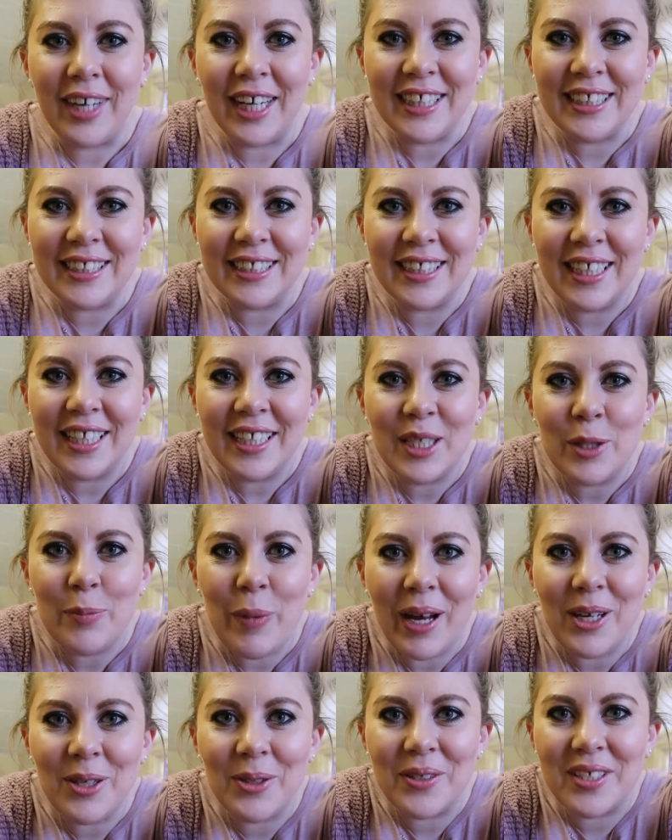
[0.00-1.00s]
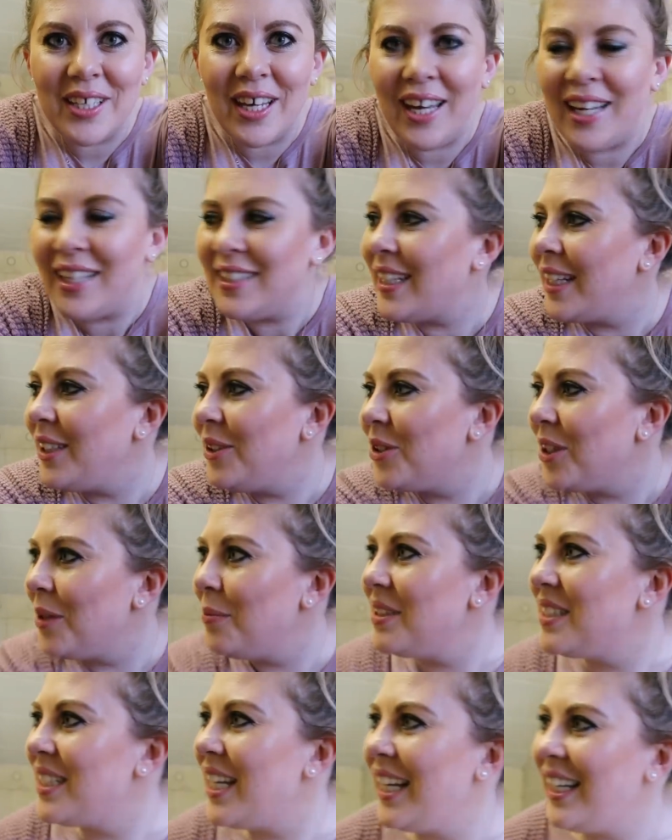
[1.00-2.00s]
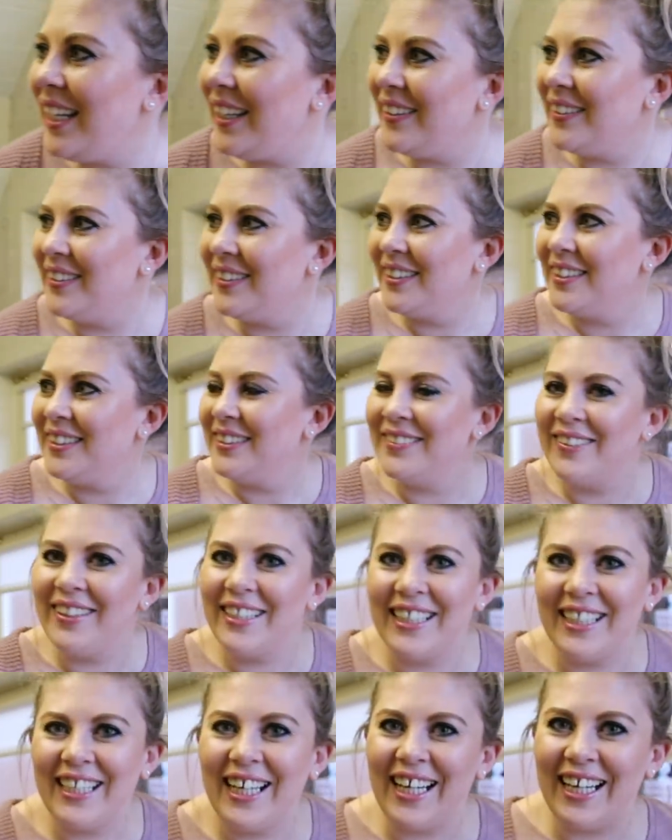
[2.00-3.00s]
Right, Spaniel's here. Daniel, come and say hello. Do a little